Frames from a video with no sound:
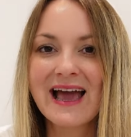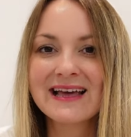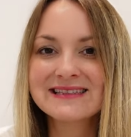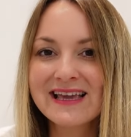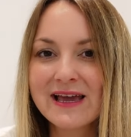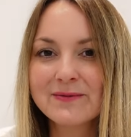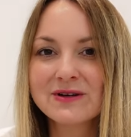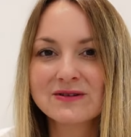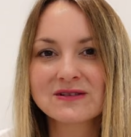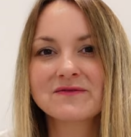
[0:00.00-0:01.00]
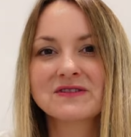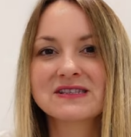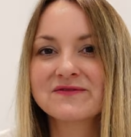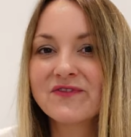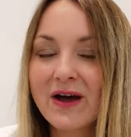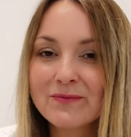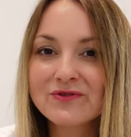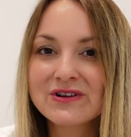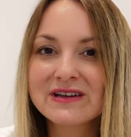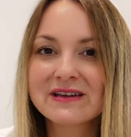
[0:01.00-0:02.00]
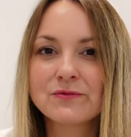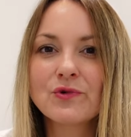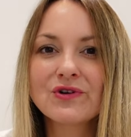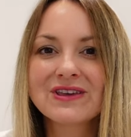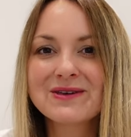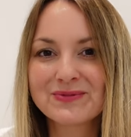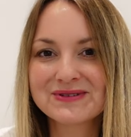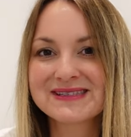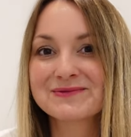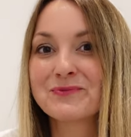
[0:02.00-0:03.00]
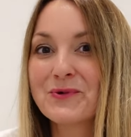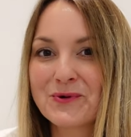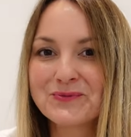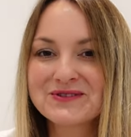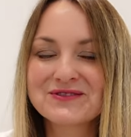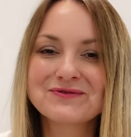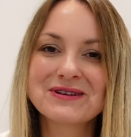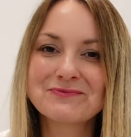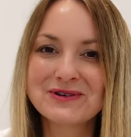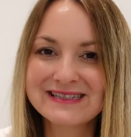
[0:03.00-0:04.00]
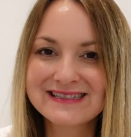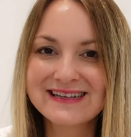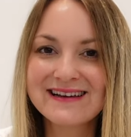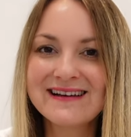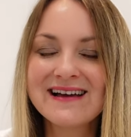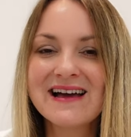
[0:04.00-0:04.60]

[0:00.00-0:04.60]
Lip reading: And yeah, because of its fabric, it won't keep us warm during winter,